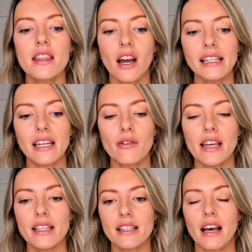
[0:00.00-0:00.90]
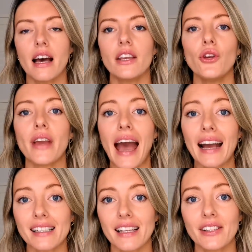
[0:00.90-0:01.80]
The idea is that you get
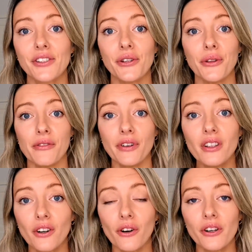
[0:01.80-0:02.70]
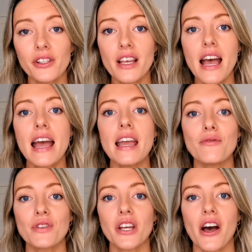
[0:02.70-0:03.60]
access to the full course
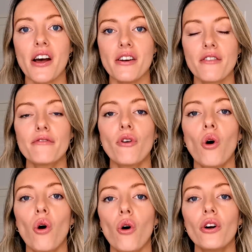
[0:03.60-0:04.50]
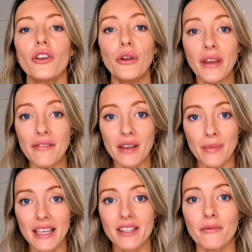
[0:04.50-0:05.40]
in return for you giving
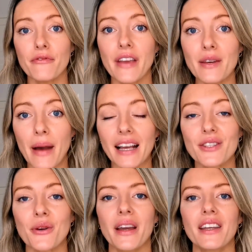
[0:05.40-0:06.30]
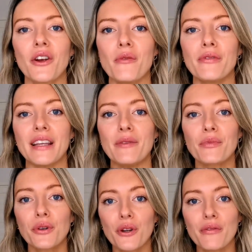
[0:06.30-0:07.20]
me some feedback so I can hopefully
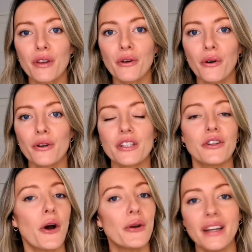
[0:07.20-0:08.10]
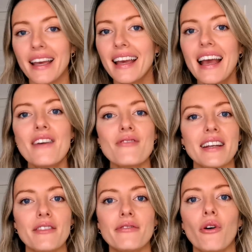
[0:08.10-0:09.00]
improve the course and hone it,
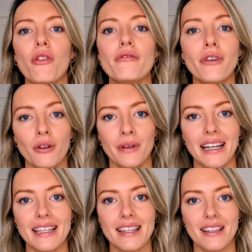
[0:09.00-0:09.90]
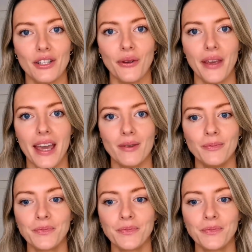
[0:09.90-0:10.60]
ready for the full release in the new year.